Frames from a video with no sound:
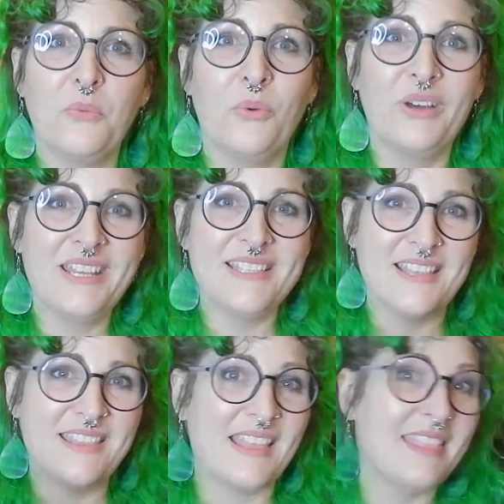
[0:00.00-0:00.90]
What is
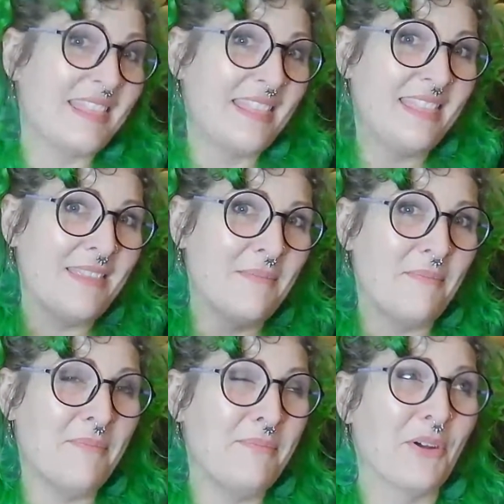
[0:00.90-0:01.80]
it that
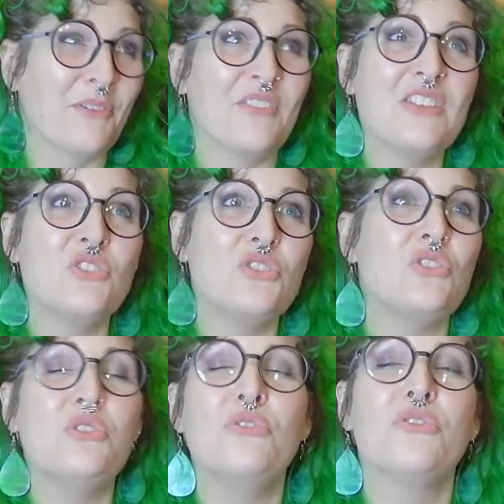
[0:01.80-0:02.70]
prevents
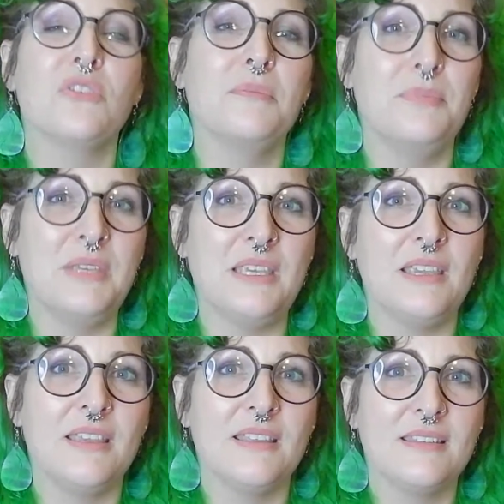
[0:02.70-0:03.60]
you from
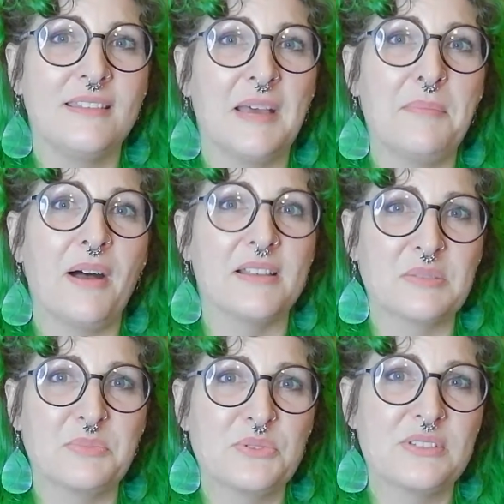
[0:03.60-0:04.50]
being that
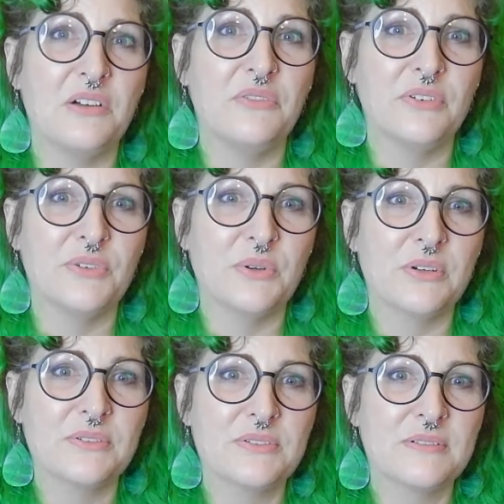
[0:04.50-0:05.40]
possible self of
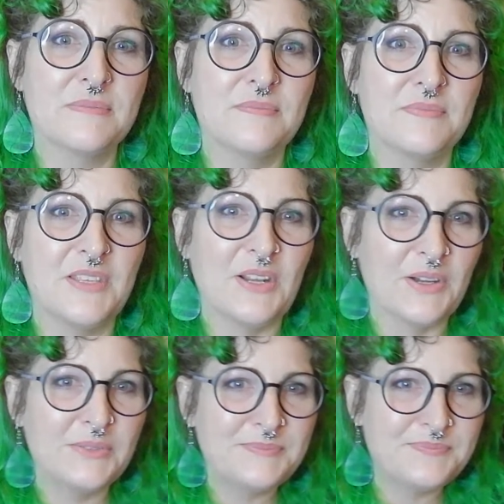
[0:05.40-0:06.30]
yours? You know?